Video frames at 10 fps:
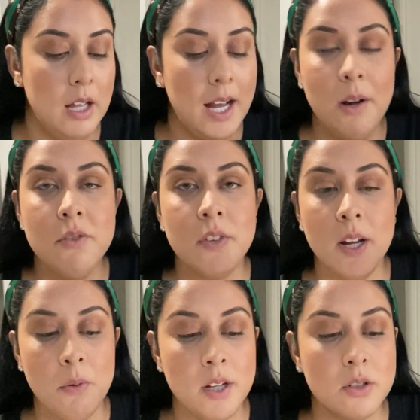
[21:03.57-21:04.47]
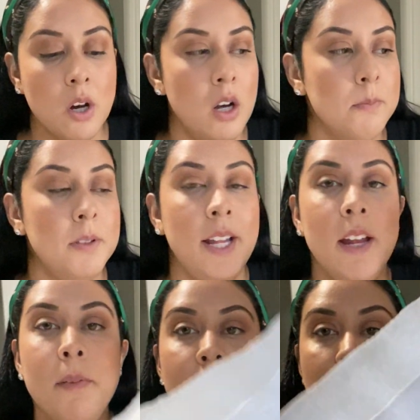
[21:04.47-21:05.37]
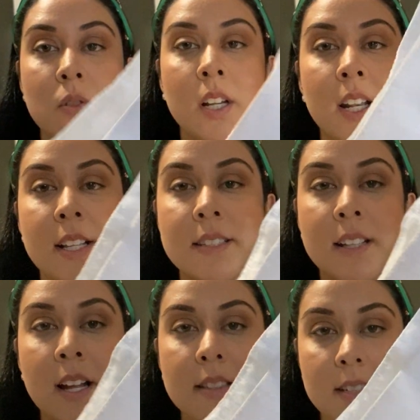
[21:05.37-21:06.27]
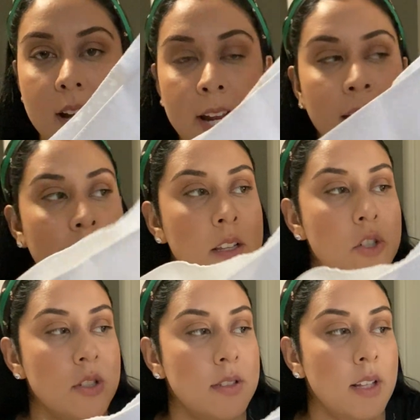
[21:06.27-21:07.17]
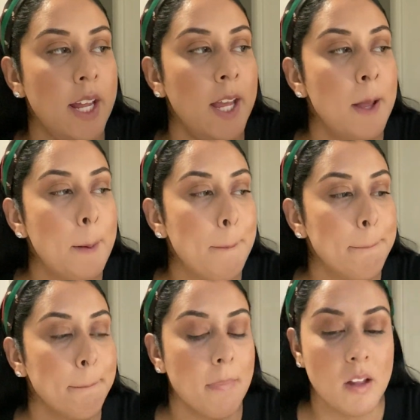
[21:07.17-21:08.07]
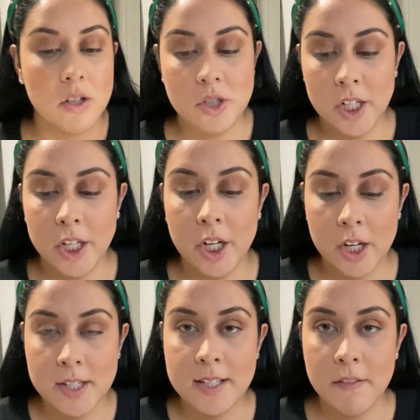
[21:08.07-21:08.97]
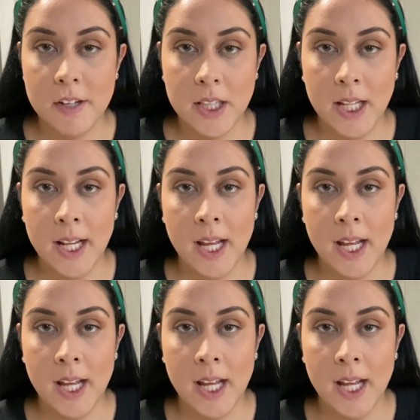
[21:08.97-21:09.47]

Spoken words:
I always forget what it's called, but they gave me this one and it's not tight. It just like secures everything.